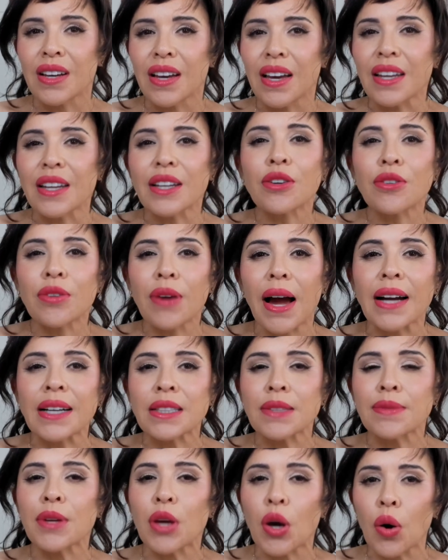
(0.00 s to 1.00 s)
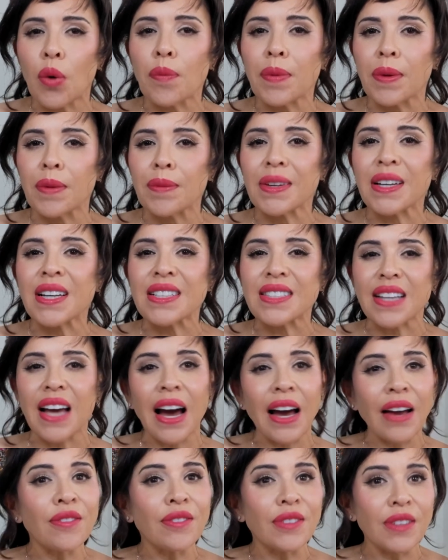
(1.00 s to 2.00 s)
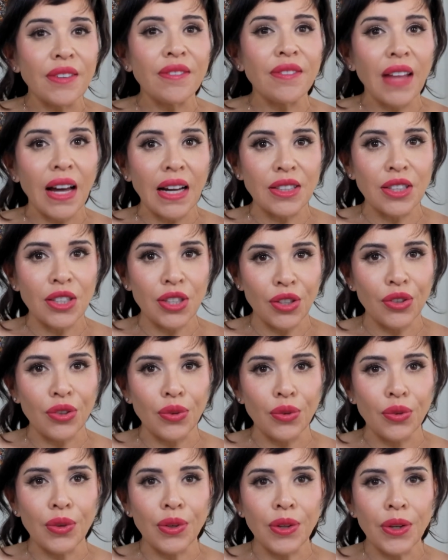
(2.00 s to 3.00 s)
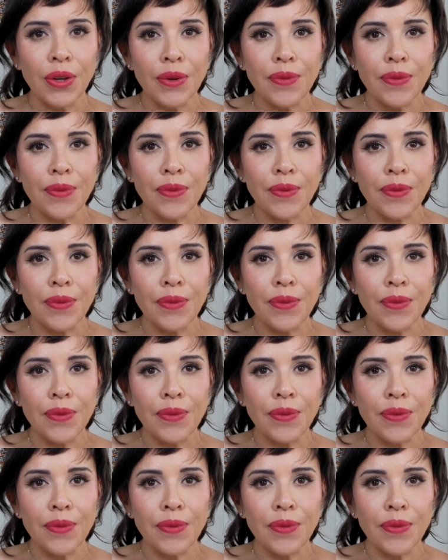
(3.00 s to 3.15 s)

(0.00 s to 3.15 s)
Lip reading: And it cracked me open because I've lived that too.